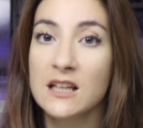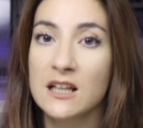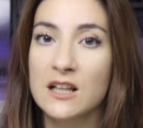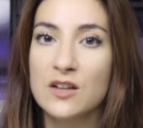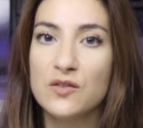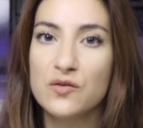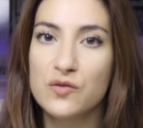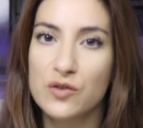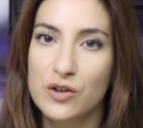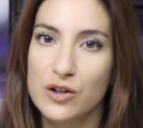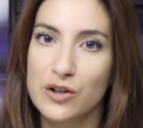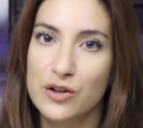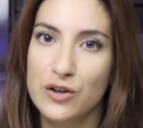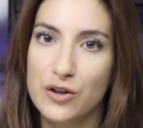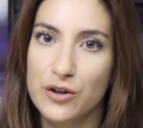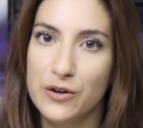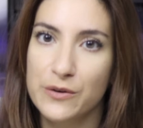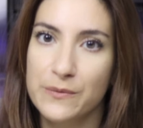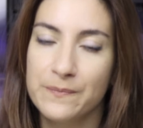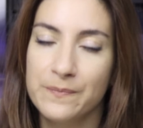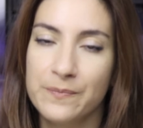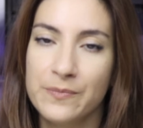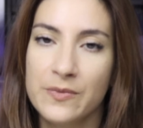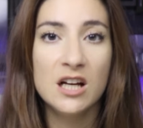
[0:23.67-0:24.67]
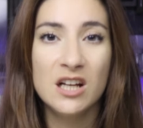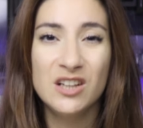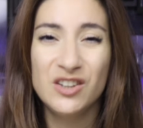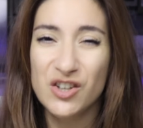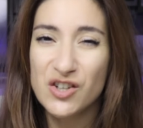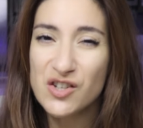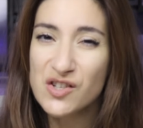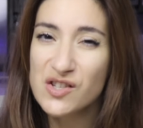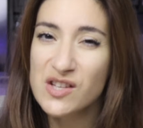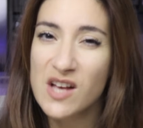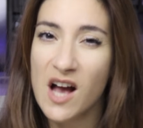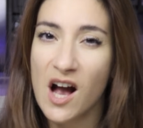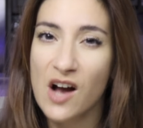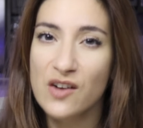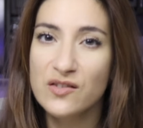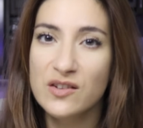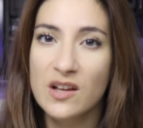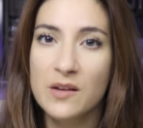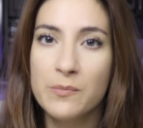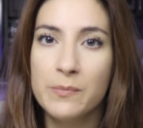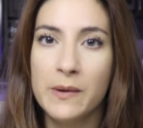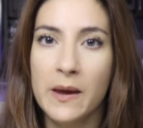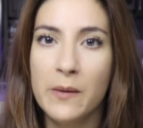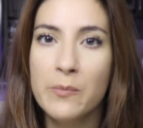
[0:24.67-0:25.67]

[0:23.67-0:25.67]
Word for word: a little further. It turns out that